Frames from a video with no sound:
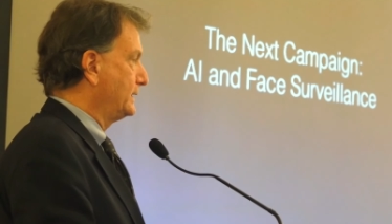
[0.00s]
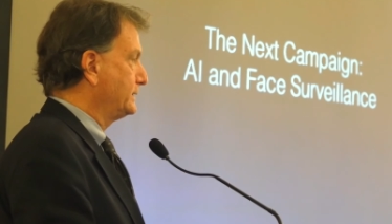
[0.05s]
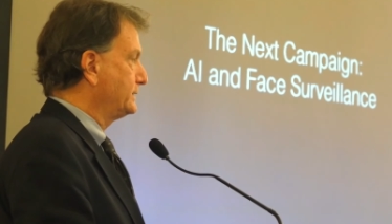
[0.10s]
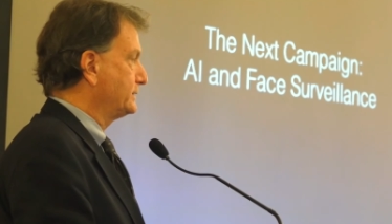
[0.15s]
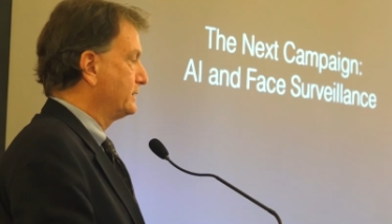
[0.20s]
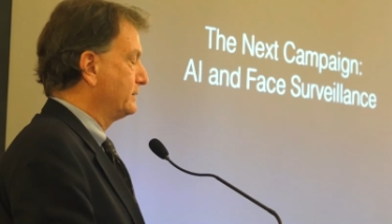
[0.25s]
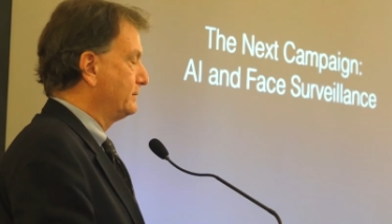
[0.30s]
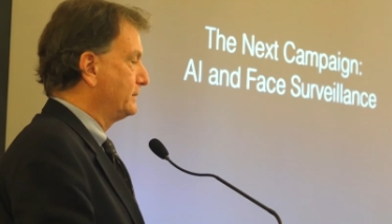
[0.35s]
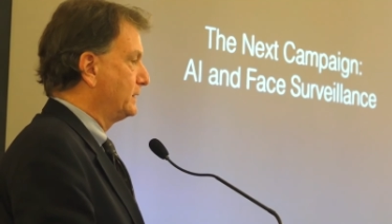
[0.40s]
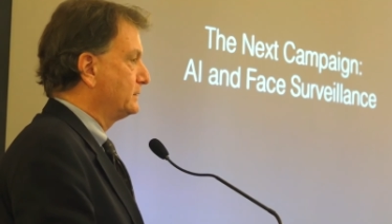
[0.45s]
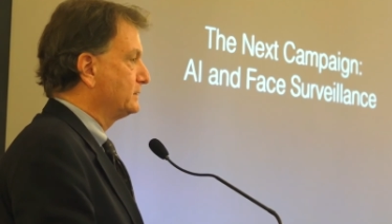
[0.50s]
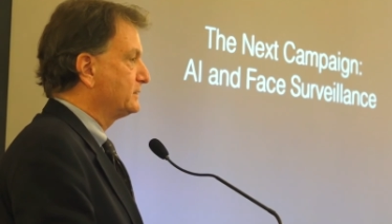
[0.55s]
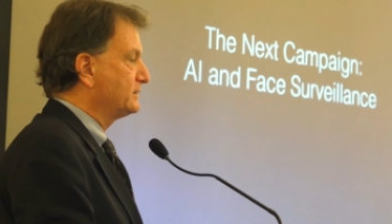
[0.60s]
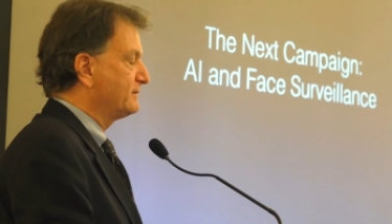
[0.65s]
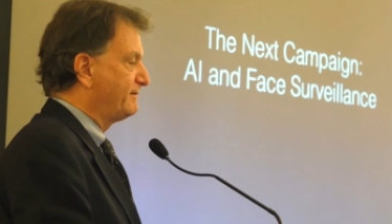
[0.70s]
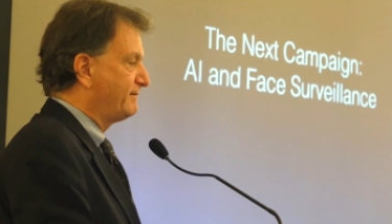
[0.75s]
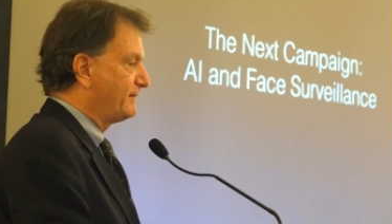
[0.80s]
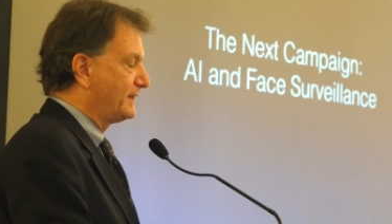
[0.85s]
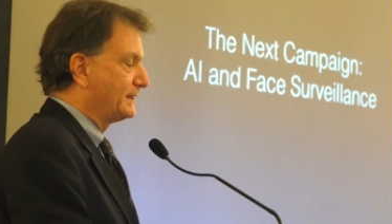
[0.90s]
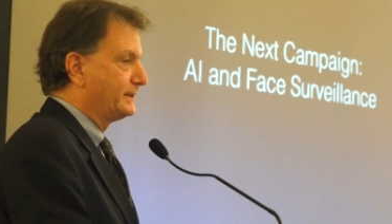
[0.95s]
raise the
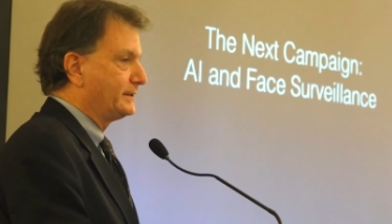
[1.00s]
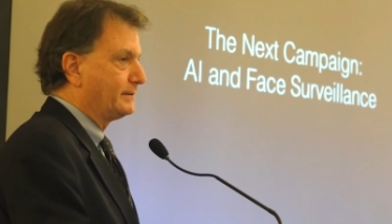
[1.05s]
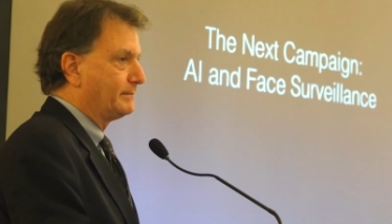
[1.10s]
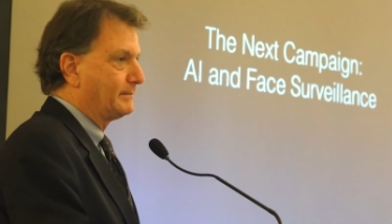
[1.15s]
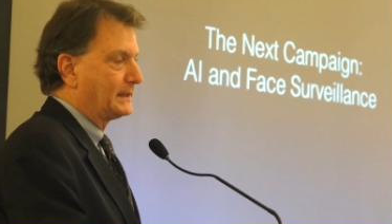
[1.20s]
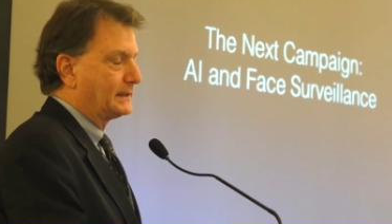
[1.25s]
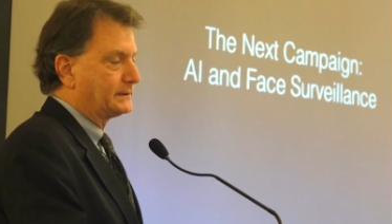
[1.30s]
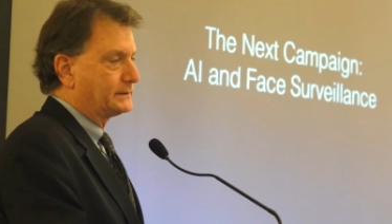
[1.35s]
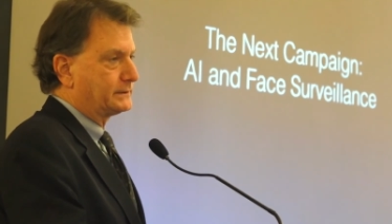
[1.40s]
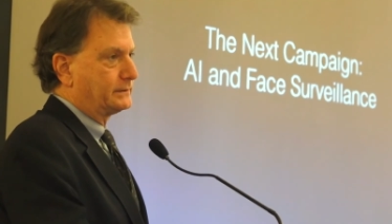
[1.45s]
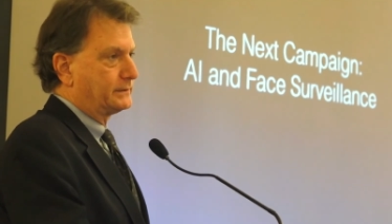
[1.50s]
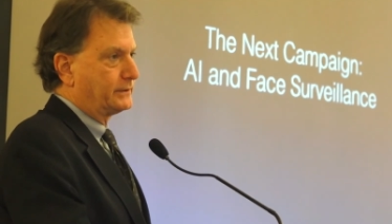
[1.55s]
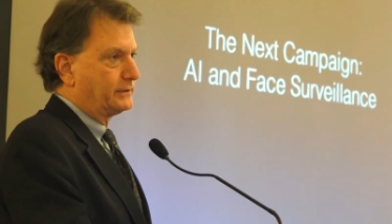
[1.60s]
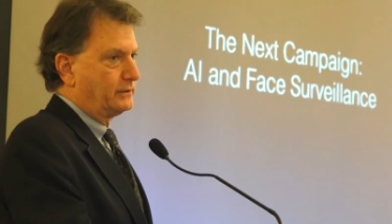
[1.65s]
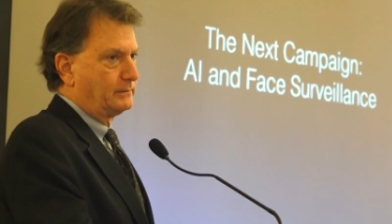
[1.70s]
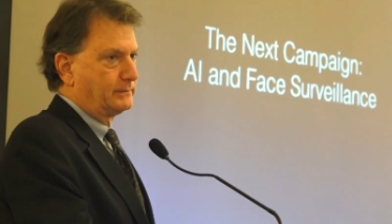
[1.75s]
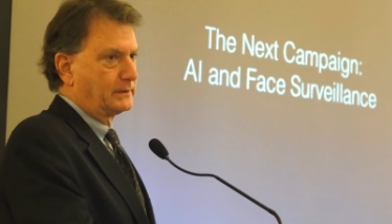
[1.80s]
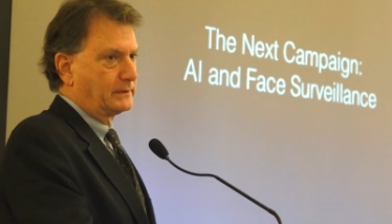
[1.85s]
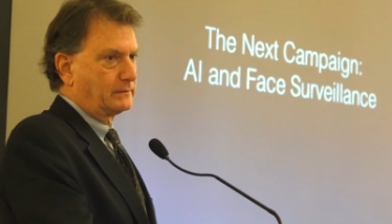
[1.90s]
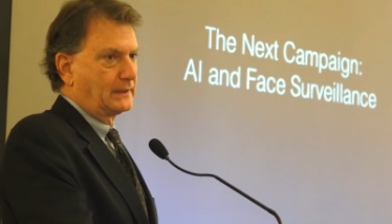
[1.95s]
most
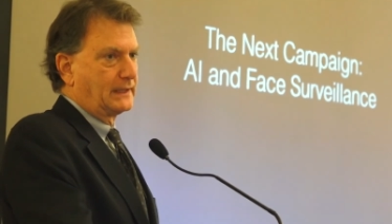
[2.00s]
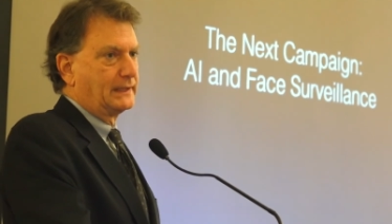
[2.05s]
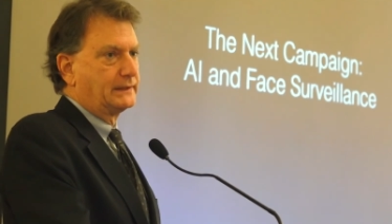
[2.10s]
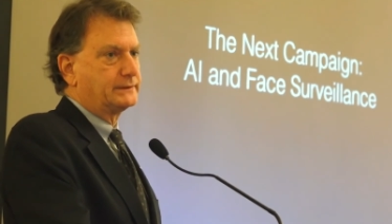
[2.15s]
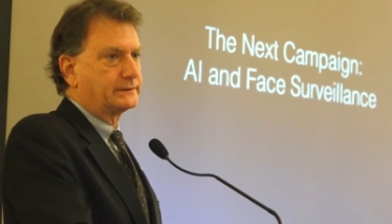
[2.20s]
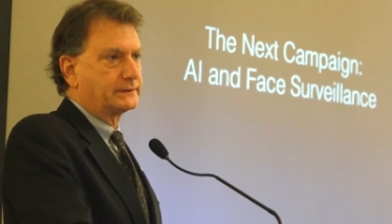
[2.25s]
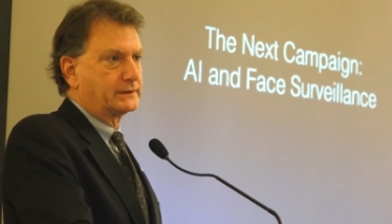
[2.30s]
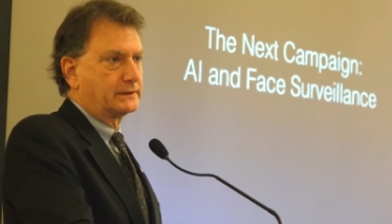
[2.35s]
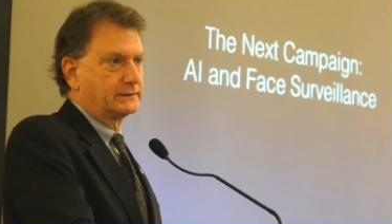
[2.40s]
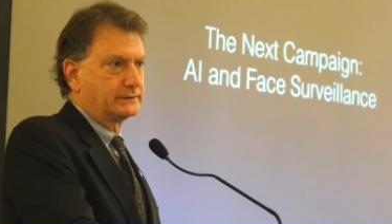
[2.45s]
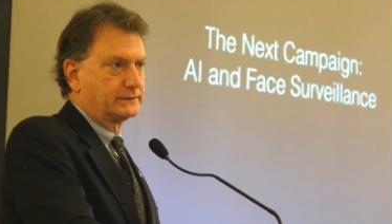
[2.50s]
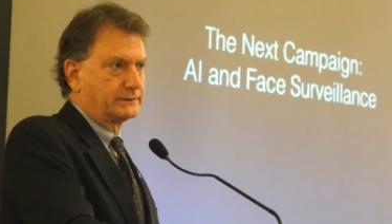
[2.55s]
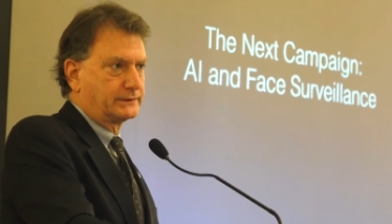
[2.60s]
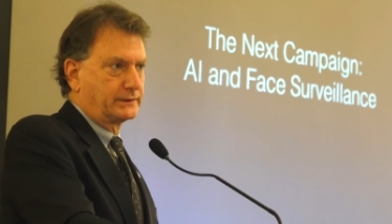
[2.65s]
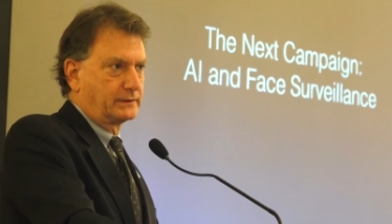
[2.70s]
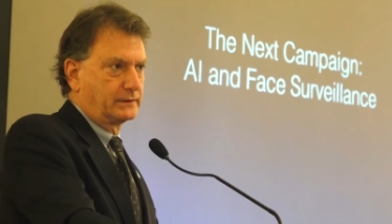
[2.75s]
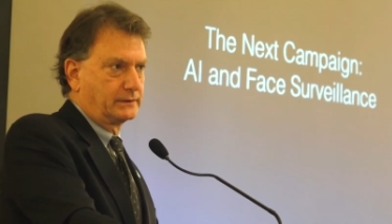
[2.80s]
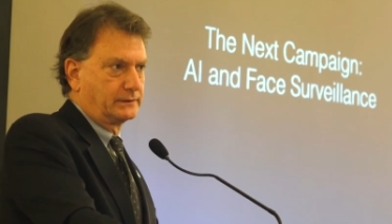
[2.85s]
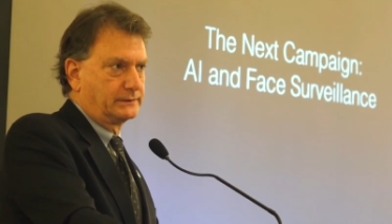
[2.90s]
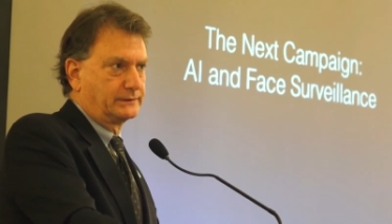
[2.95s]
fundamental human rights
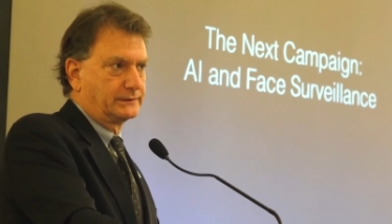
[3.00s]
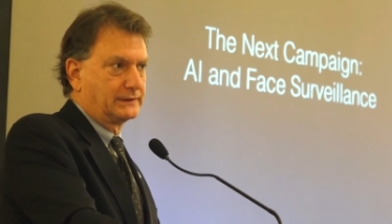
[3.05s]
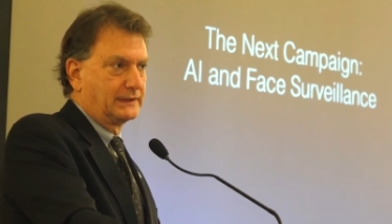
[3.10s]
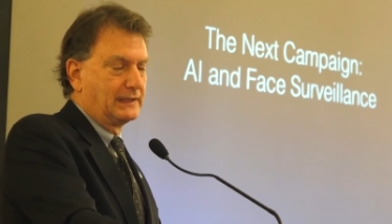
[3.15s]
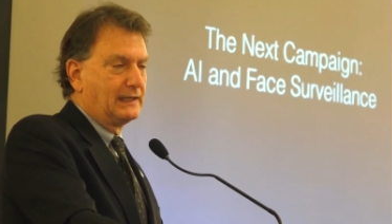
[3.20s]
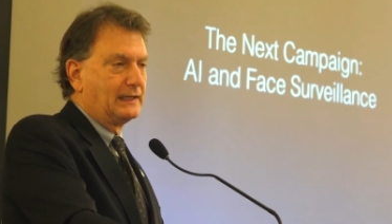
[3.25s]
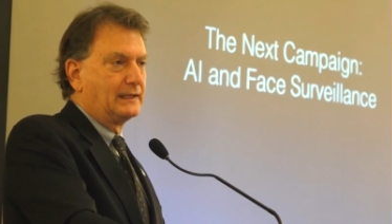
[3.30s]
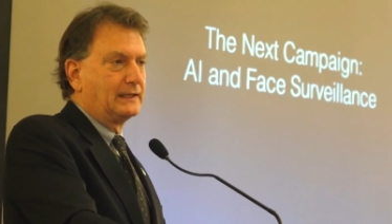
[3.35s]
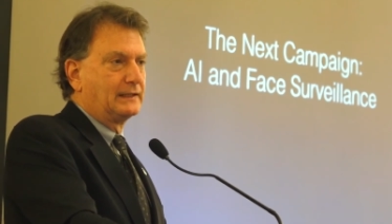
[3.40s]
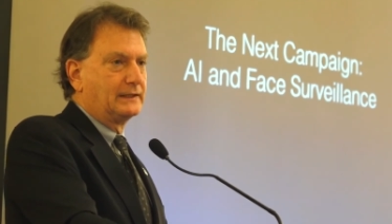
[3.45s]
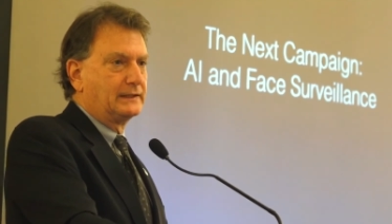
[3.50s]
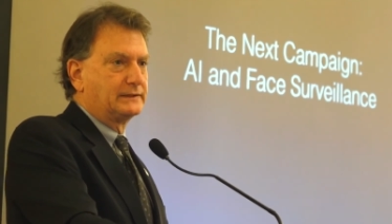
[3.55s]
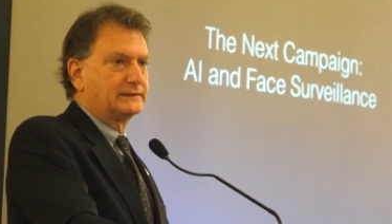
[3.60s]
concerns